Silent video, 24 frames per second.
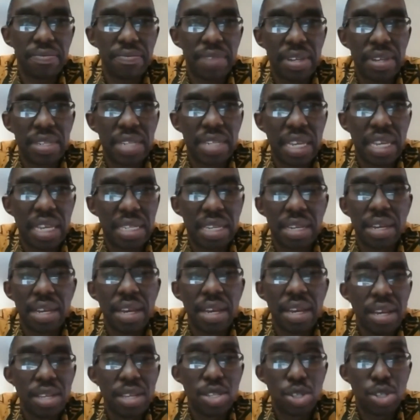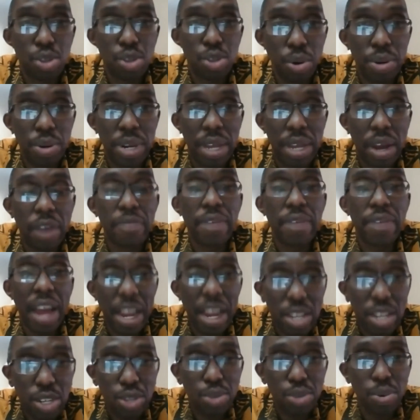Fantastic story of
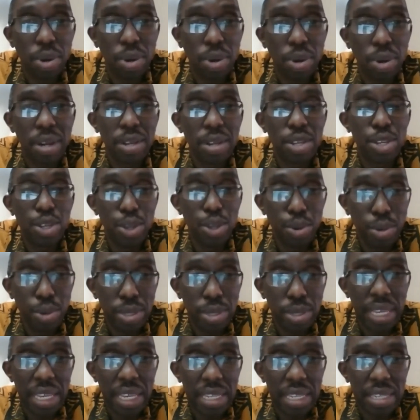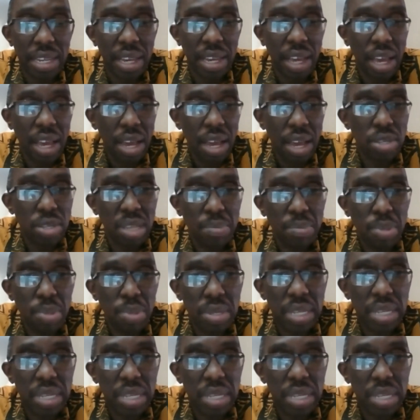actual usage. Because some people